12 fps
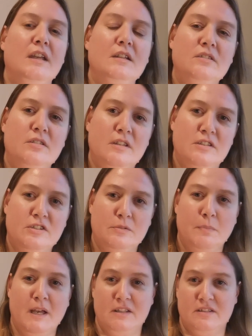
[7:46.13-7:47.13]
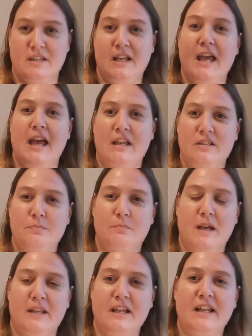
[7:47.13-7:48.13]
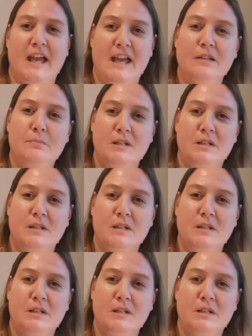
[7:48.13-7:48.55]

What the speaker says: into the space that had